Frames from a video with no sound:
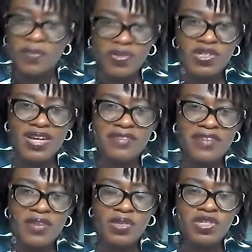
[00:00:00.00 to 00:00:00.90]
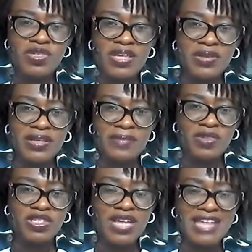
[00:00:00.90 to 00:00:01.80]
What do you tell them?
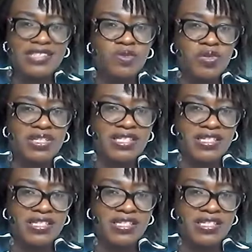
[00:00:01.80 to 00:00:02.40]
What's your last word?